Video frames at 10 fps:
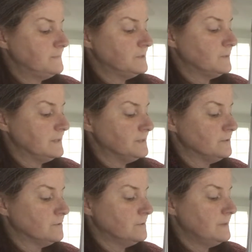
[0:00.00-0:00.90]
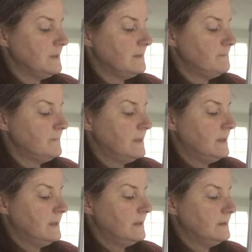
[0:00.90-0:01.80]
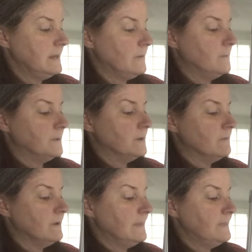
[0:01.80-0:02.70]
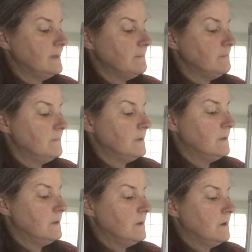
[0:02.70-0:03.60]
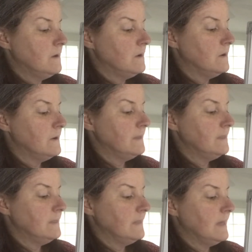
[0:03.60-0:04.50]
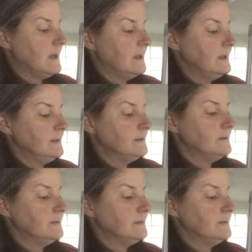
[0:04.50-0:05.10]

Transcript: So I circled them. Now I'm going to write them on the line.